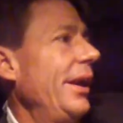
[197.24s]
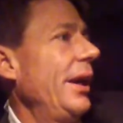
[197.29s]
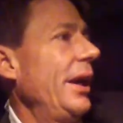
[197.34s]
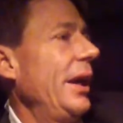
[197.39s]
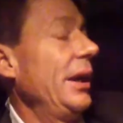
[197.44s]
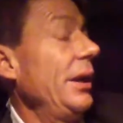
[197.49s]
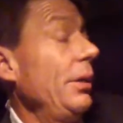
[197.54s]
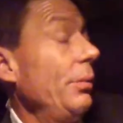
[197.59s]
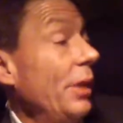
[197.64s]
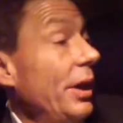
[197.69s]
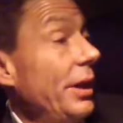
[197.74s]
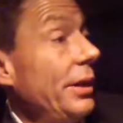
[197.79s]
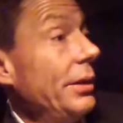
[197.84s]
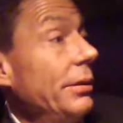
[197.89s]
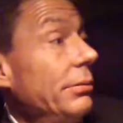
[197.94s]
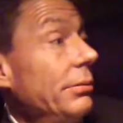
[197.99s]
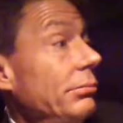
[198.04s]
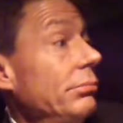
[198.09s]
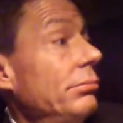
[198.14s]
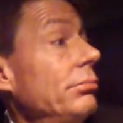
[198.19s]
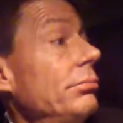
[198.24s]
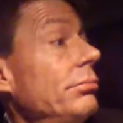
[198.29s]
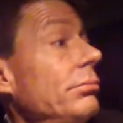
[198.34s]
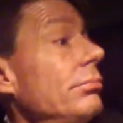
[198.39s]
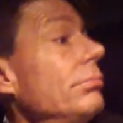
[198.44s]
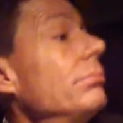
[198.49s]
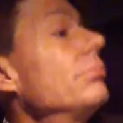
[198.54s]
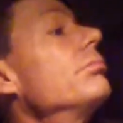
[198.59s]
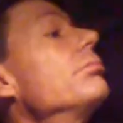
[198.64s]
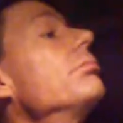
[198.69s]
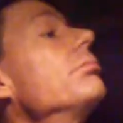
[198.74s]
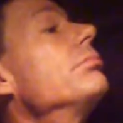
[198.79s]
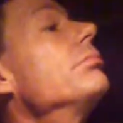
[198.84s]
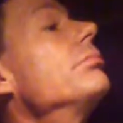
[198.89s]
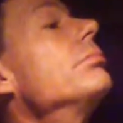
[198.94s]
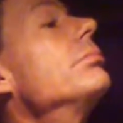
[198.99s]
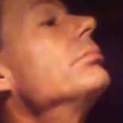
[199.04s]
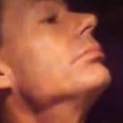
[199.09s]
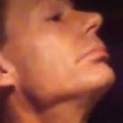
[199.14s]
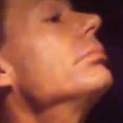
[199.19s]
Anyway,
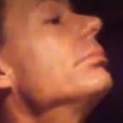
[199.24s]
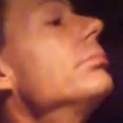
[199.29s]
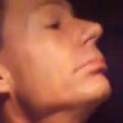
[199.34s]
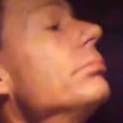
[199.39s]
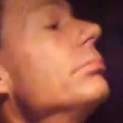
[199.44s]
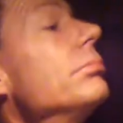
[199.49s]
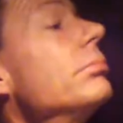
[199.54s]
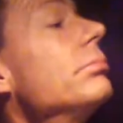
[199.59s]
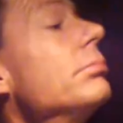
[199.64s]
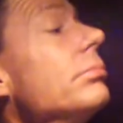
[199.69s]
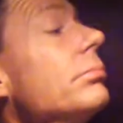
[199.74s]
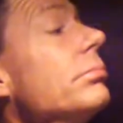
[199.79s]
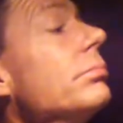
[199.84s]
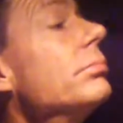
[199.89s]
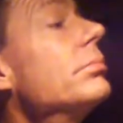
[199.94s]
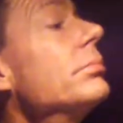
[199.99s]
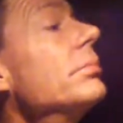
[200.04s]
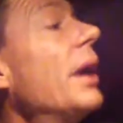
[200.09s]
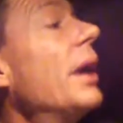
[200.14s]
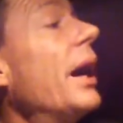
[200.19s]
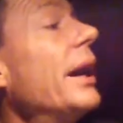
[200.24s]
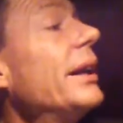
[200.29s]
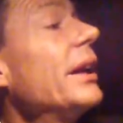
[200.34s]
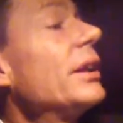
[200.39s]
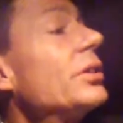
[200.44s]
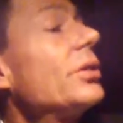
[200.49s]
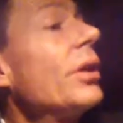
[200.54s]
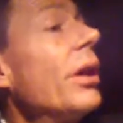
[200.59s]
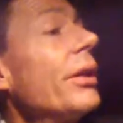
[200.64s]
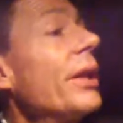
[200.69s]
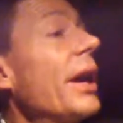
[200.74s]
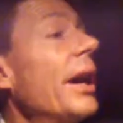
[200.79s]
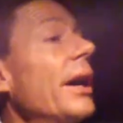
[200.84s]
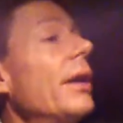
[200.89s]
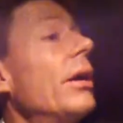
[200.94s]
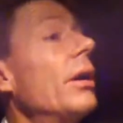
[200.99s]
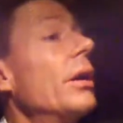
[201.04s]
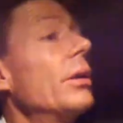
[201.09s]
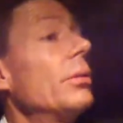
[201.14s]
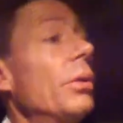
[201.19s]
I guess all that
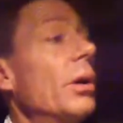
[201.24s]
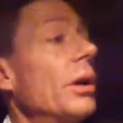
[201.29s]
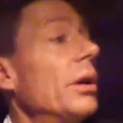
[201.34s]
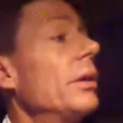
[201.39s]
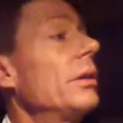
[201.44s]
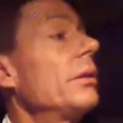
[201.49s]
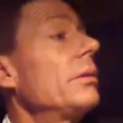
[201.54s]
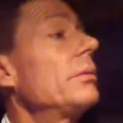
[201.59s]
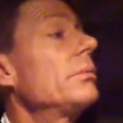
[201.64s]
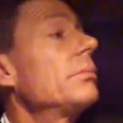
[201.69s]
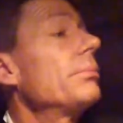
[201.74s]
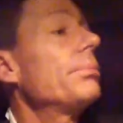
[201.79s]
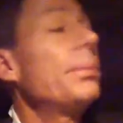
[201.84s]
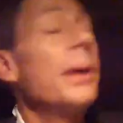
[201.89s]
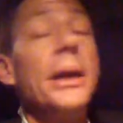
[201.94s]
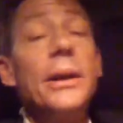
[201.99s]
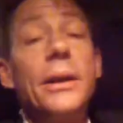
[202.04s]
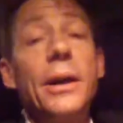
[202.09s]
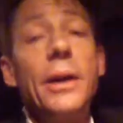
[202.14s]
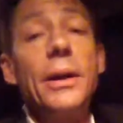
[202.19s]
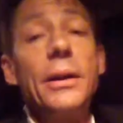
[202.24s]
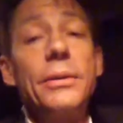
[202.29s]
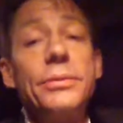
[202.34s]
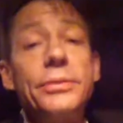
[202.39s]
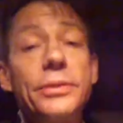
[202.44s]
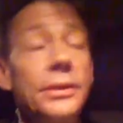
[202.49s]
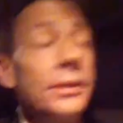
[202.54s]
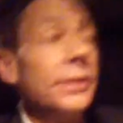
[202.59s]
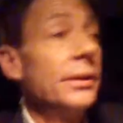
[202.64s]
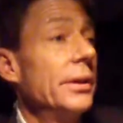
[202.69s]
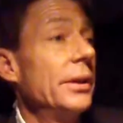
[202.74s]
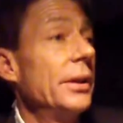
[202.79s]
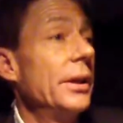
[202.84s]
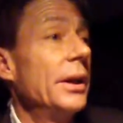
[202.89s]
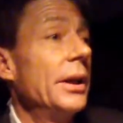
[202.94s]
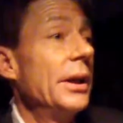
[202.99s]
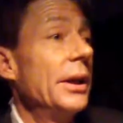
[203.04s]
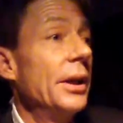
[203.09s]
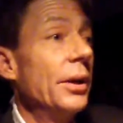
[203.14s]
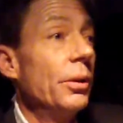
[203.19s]
hard work paid off.
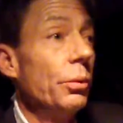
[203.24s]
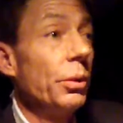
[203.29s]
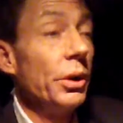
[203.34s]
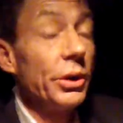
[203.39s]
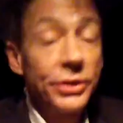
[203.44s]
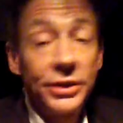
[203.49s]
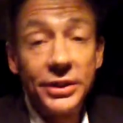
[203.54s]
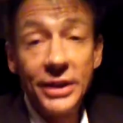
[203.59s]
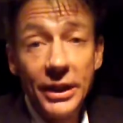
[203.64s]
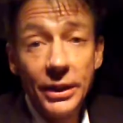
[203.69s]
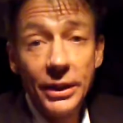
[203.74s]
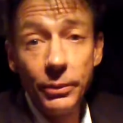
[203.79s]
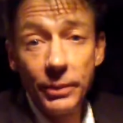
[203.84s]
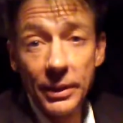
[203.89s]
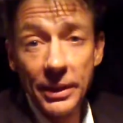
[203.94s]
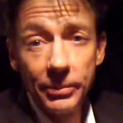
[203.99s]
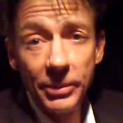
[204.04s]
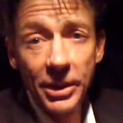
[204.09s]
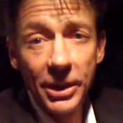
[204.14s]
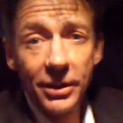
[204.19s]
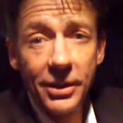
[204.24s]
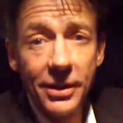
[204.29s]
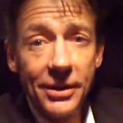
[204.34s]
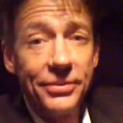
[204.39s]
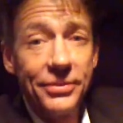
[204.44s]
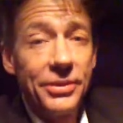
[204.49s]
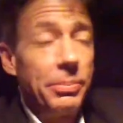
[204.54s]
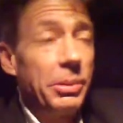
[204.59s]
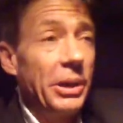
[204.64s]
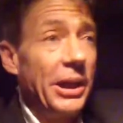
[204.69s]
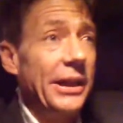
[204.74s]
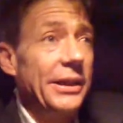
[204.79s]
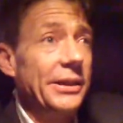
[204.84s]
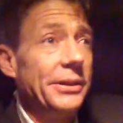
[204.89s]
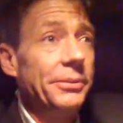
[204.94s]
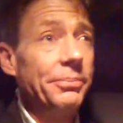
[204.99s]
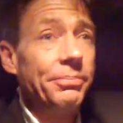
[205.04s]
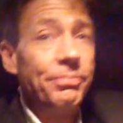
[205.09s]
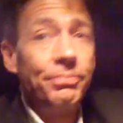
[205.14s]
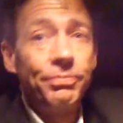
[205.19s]
We'll see when I'm getting off the
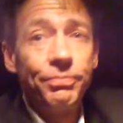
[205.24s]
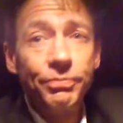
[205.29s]
plane.